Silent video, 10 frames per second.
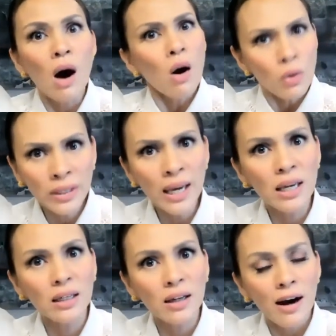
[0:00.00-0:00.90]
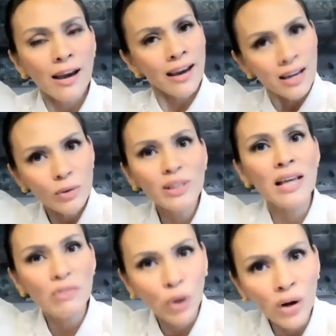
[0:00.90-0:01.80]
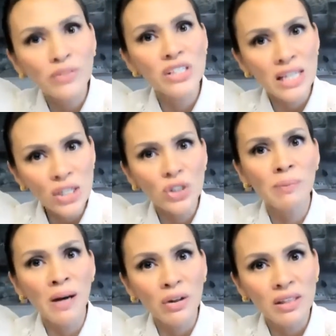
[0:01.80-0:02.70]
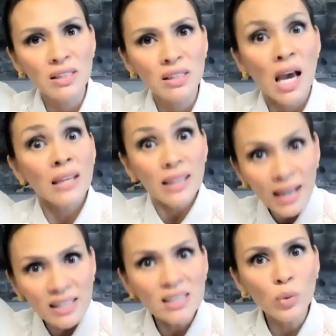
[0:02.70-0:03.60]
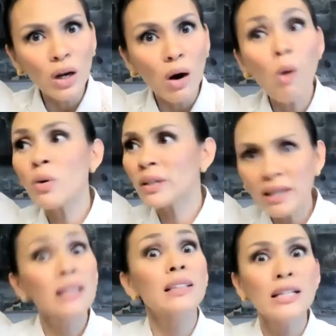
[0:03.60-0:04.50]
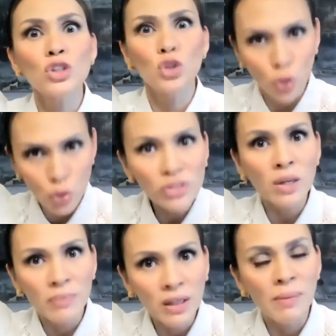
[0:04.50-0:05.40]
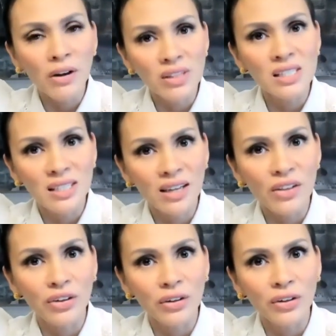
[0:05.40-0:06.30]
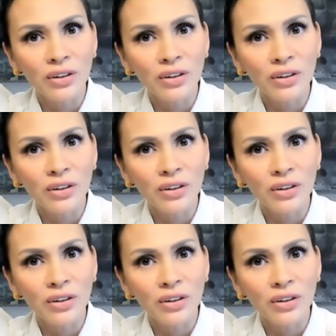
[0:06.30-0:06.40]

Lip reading: Okay, hey, let's have a conversation about this. Yes, okay, then let's do something about this together.